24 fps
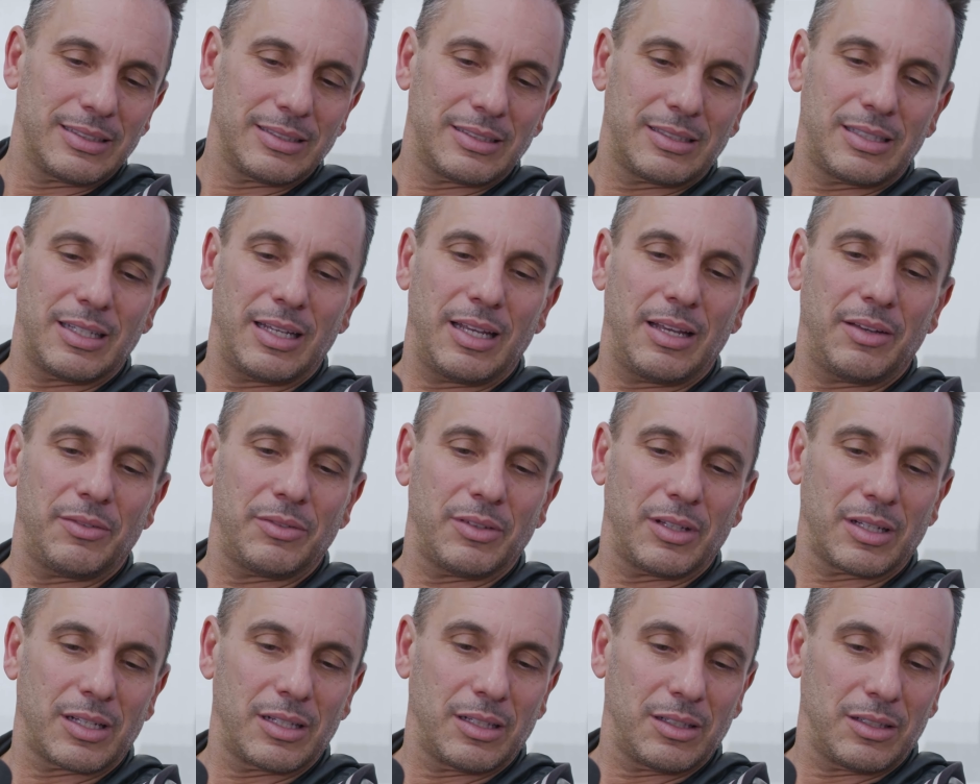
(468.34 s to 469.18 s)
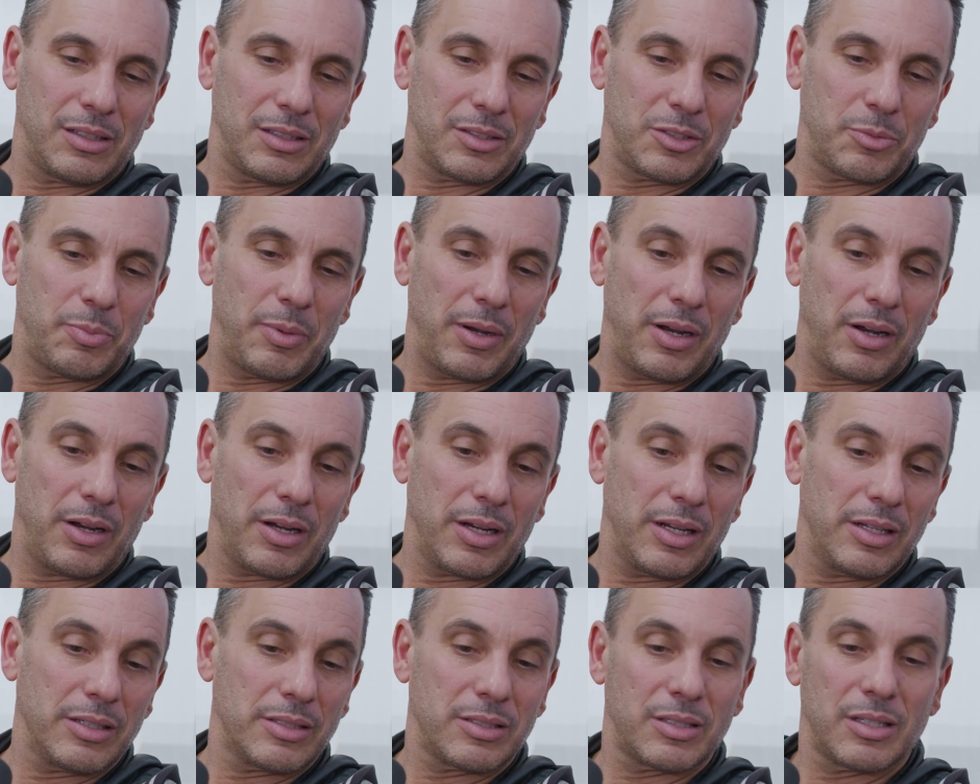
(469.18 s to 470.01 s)
like just to have like a little
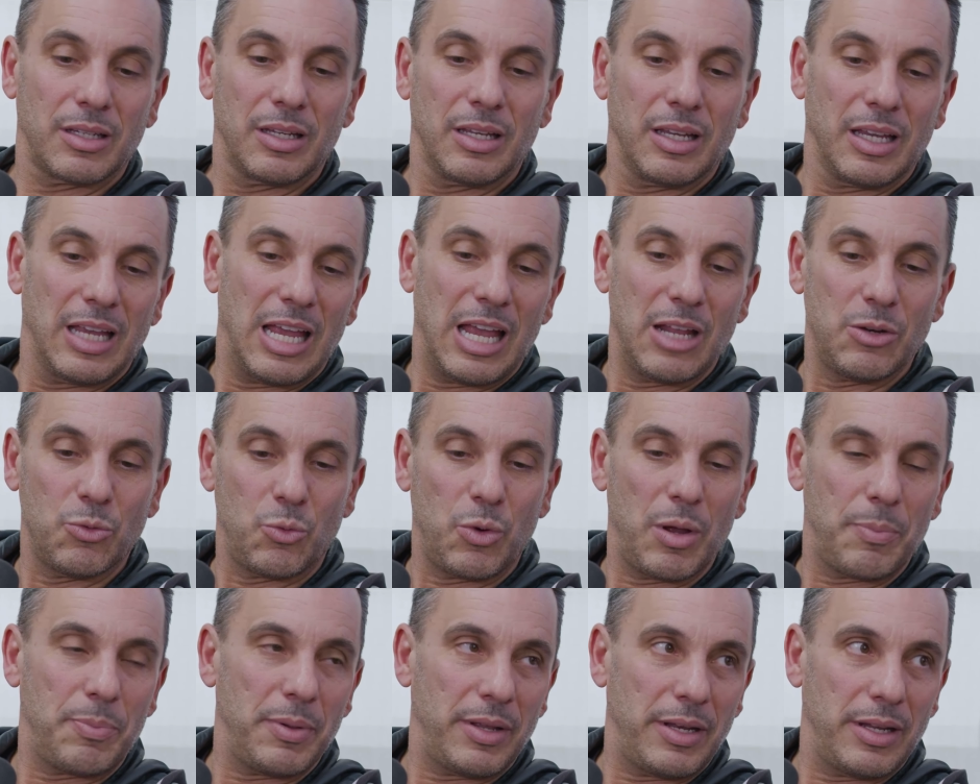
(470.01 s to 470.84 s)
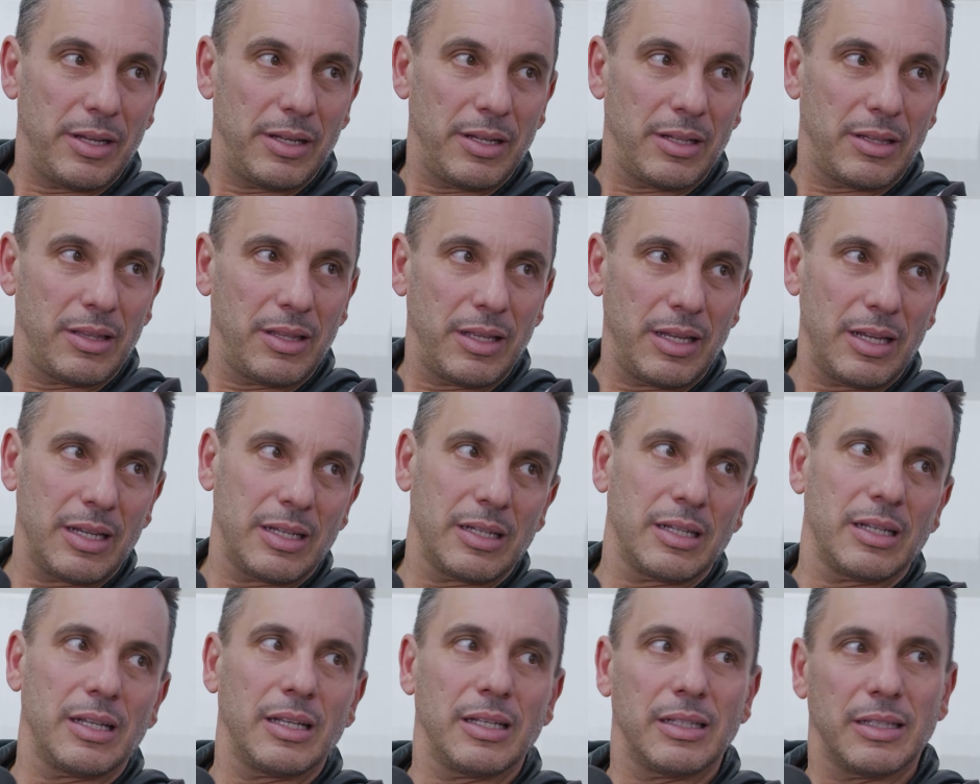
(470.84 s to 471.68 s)
asparagus and whip it in a
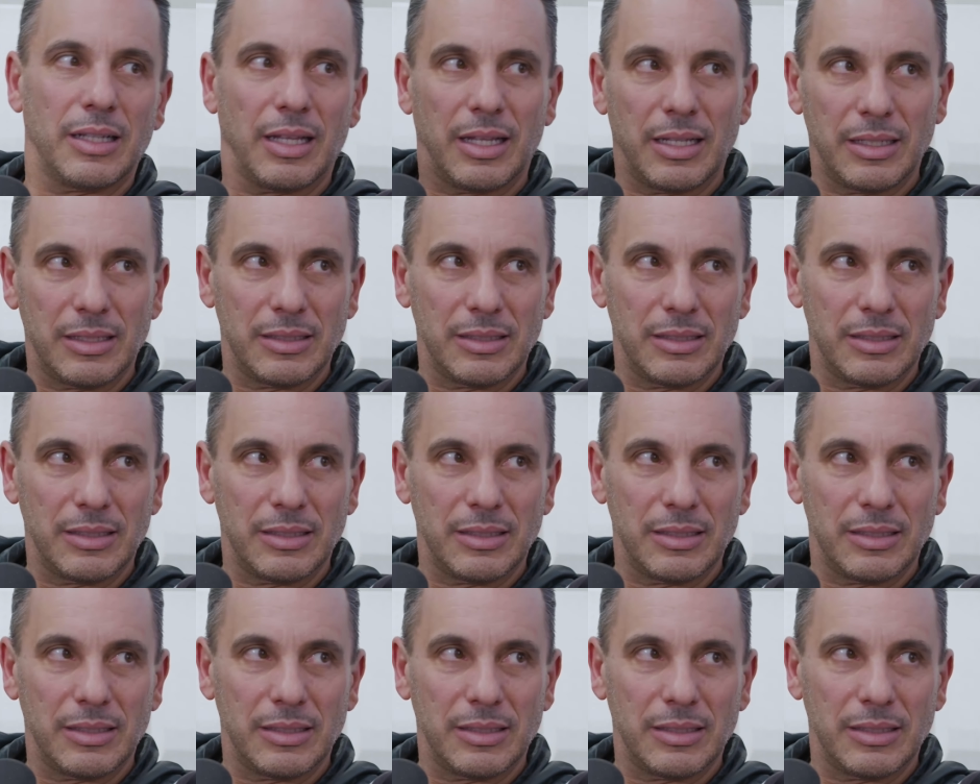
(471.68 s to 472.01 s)
thing, and